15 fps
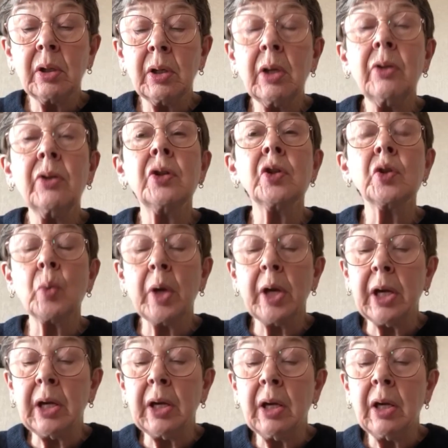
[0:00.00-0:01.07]
In this
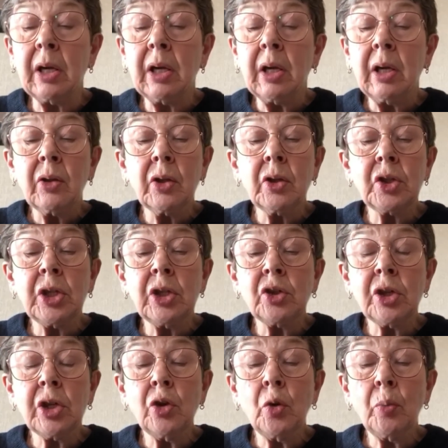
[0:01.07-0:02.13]
way, the
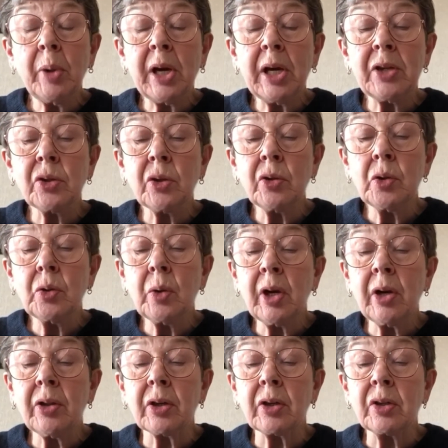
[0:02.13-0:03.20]
teaching you pass on to
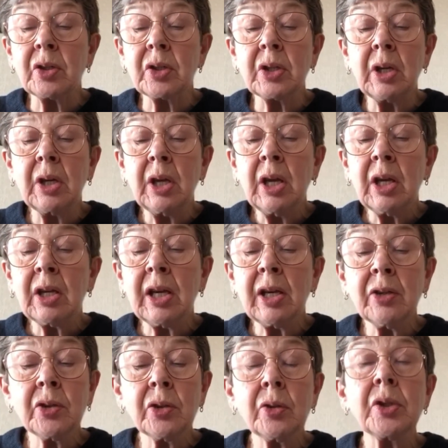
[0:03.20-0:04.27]
others
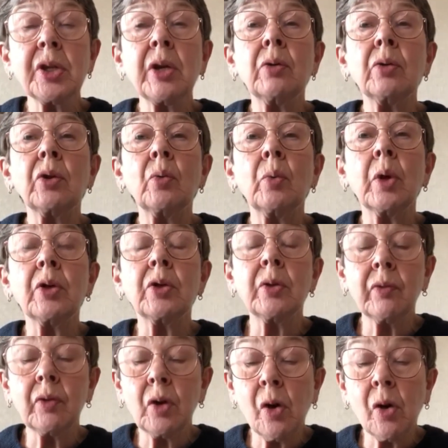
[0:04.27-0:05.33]
cancels out the word
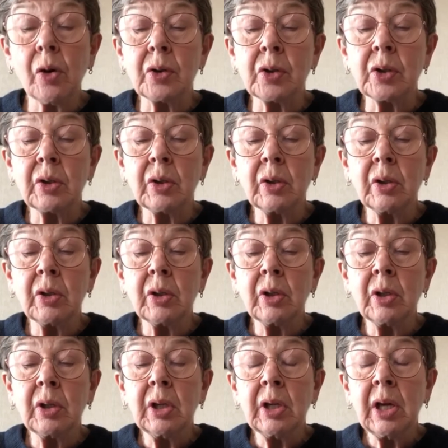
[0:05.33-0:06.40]
of God.
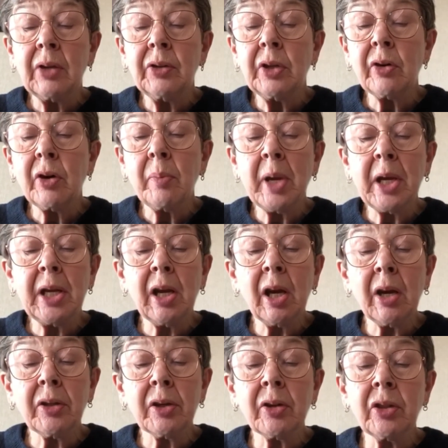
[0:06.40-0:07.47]
And there are many
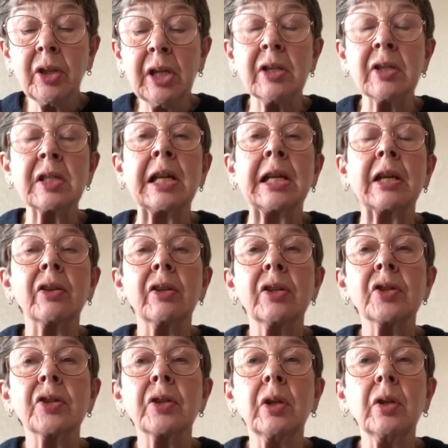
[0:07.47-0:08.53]
other things like
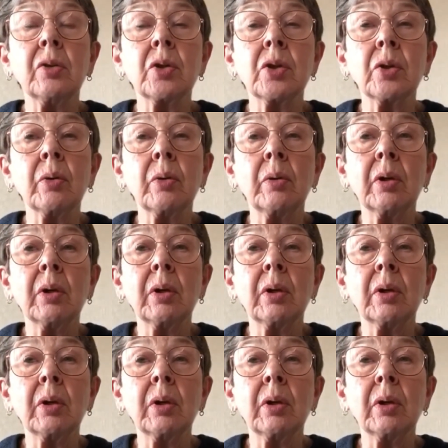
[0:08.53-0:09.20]
this that you do."